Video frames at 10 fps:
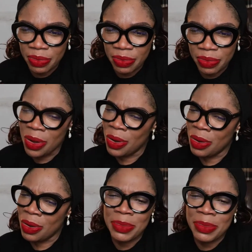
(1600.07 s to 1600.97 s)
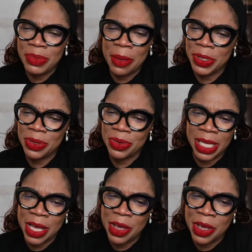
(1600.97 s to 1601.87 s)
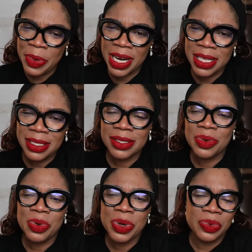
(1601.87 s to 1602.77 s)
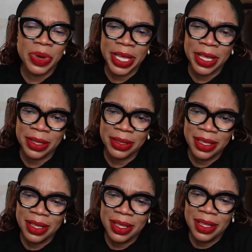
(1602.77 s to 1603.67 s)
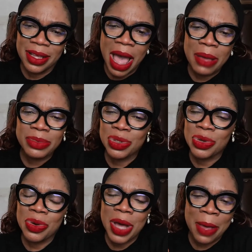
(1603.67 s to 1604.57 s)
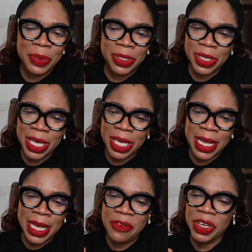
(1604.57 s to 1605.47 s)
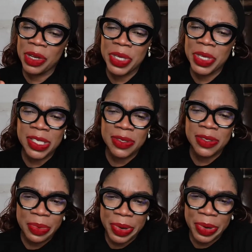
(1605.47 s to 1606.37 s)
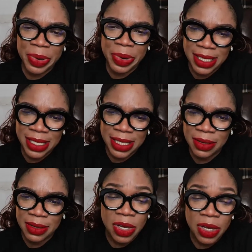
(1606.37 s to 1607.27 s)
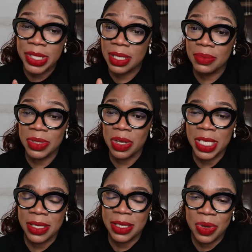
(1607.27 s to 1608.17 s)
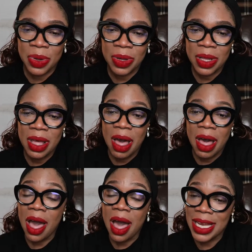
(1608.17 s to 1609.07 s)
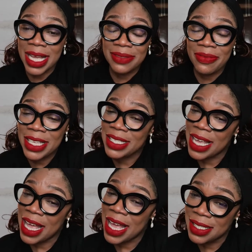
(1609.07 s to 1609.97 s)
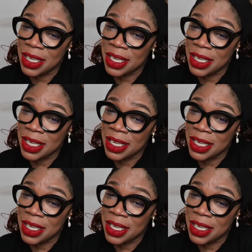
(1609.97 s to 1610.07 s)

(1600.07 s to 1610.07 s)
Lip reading: Oh, I'm so happy to hear that your pregnancy is going well. I'm so happy to hear that you're having a peaceful pregnancy. No symptoms at all. Ah, that's fantastic.